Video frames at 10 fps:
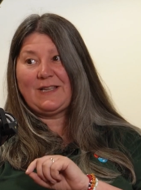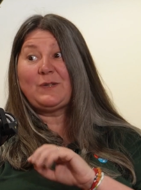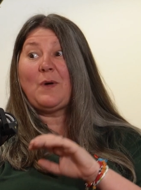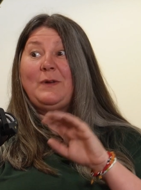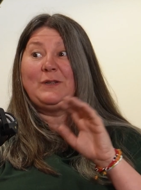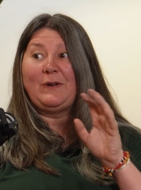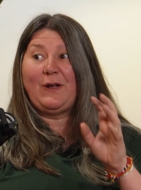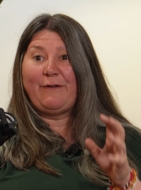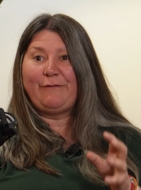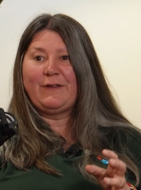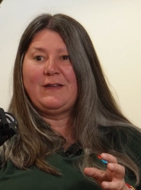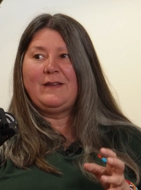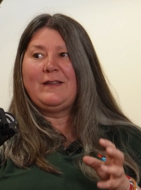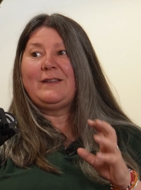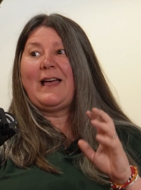So that's why we do a lot of
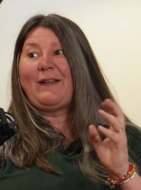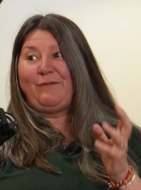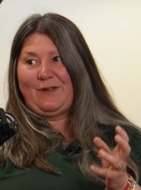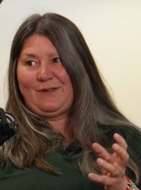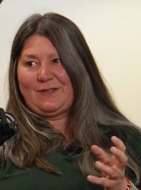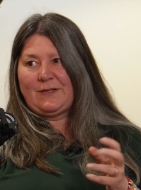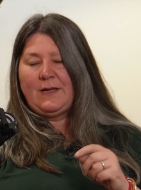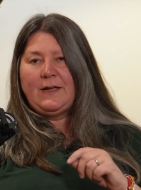adverts.